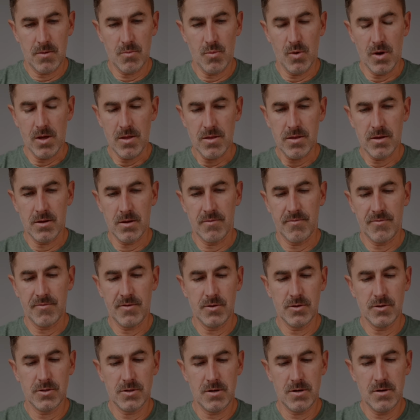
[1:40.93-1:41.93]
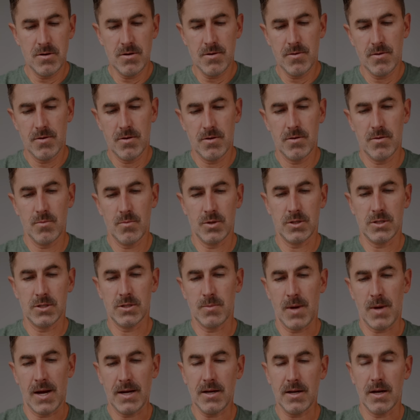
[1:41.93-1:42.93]
with a diffuser, which is
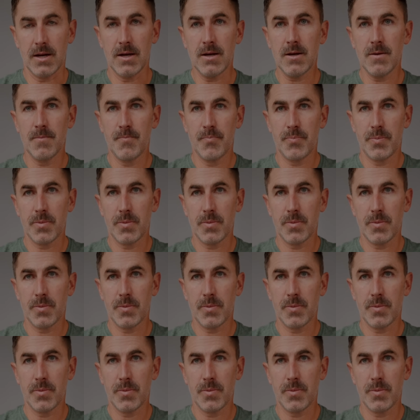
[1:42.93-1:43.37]
magnetic.